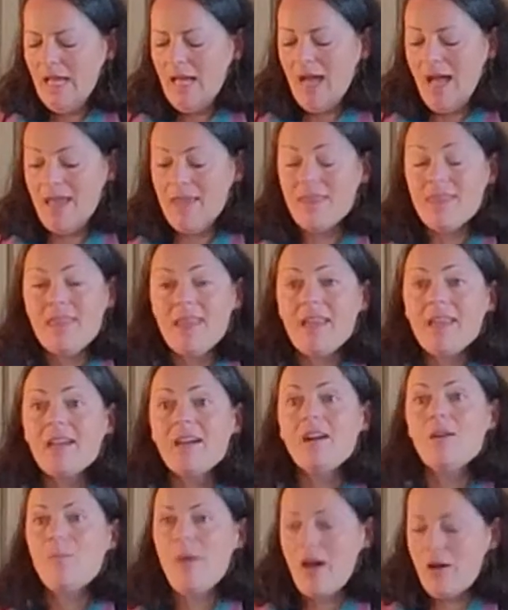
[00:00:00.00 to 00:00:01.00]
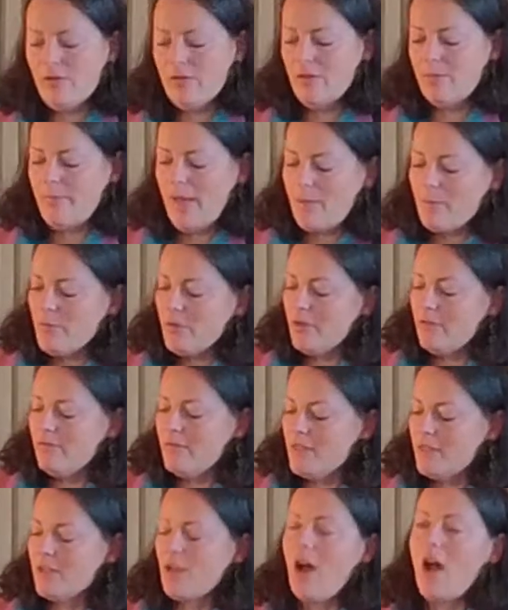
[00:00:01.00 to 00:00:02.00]
I think about the member of
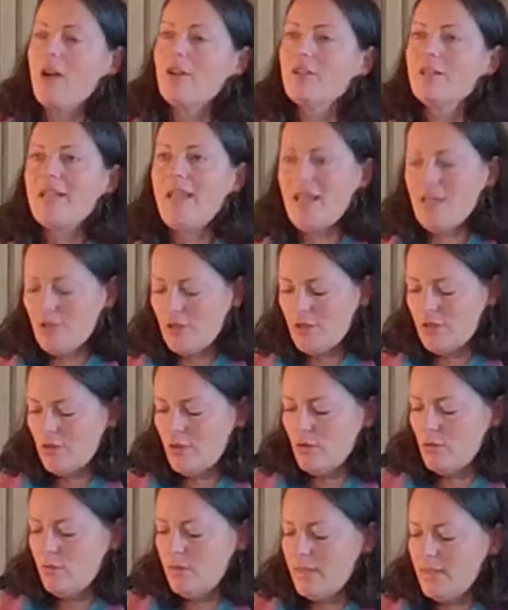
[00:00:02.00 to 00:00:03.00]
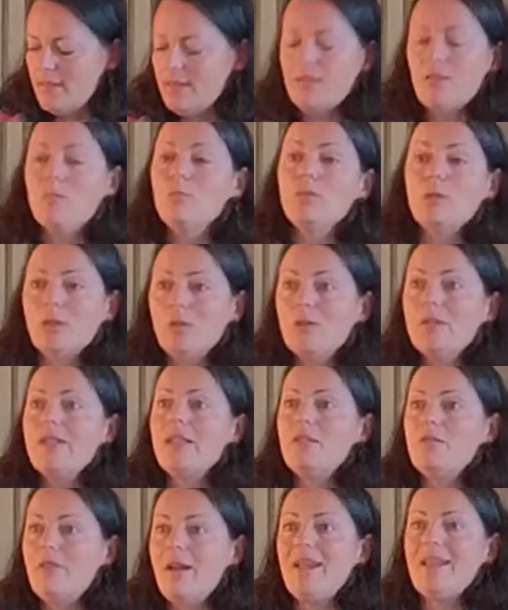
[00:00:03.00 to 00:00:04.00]
this congregation who is
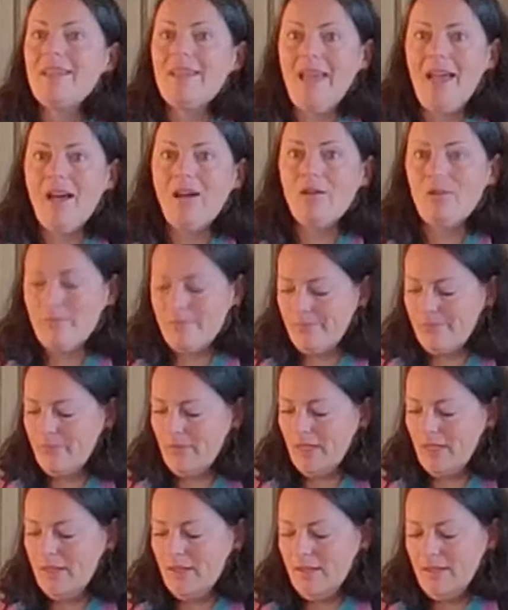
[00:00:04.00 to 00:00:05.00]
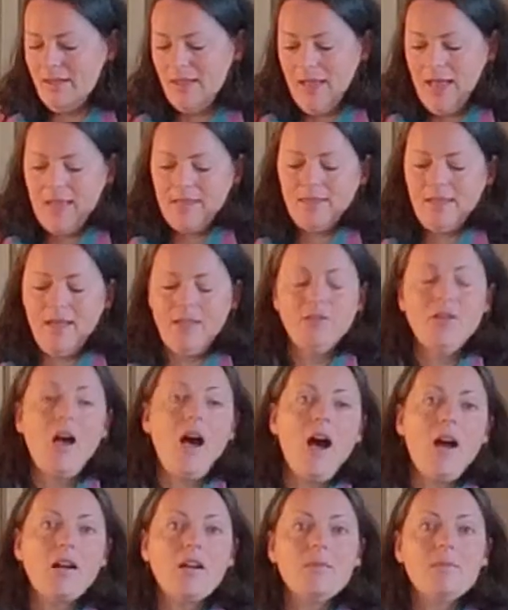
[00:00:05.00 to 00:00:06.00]
deployed right now as I
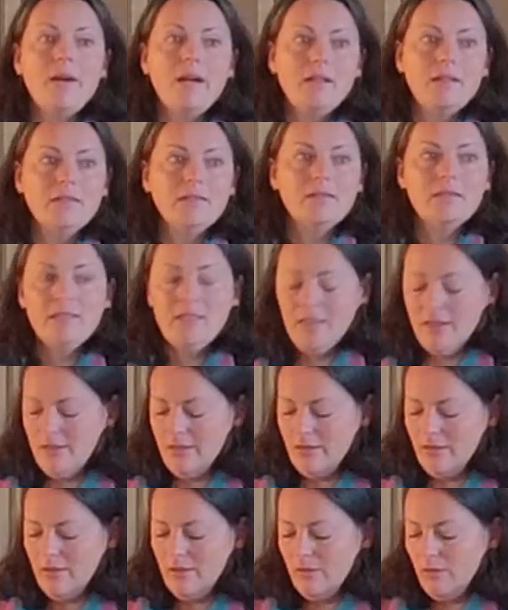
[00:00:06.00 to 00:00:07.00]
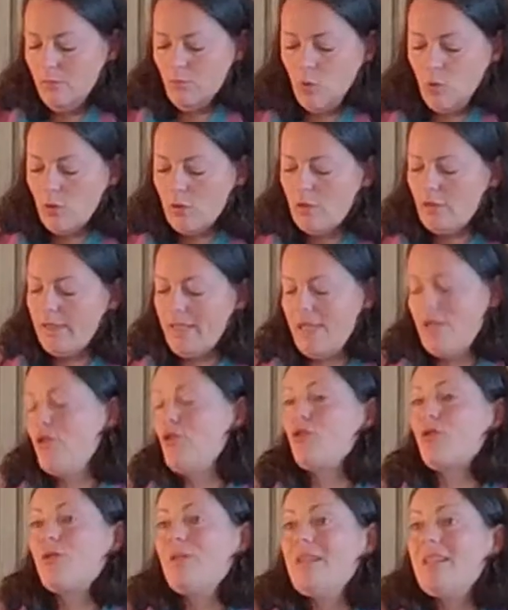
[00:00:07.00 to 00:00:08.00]
talk about the moral
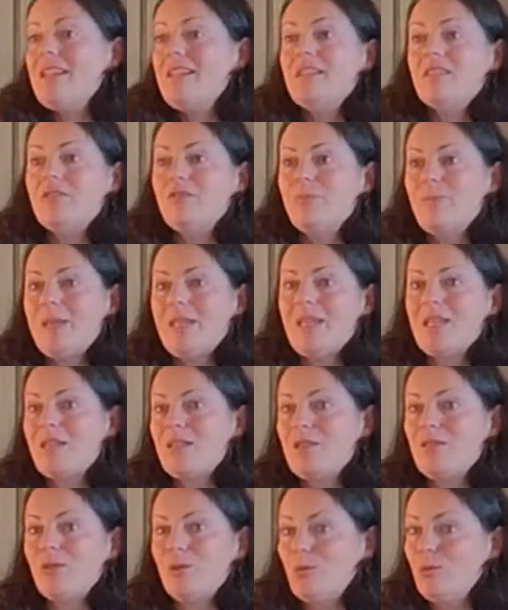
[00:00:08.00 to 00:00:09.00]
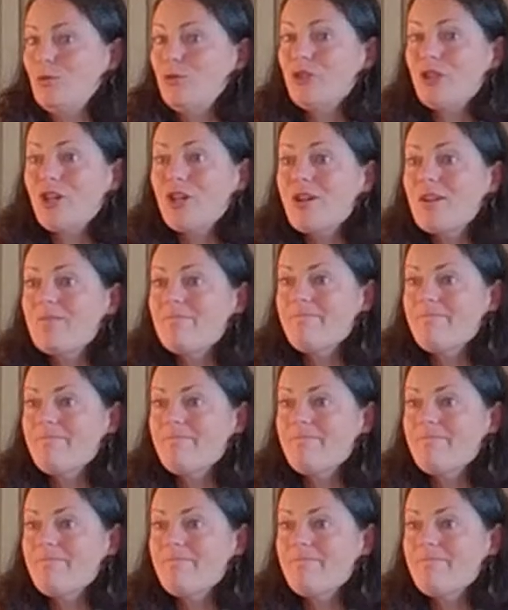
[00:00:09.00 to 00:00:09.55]
injury of being a soldier.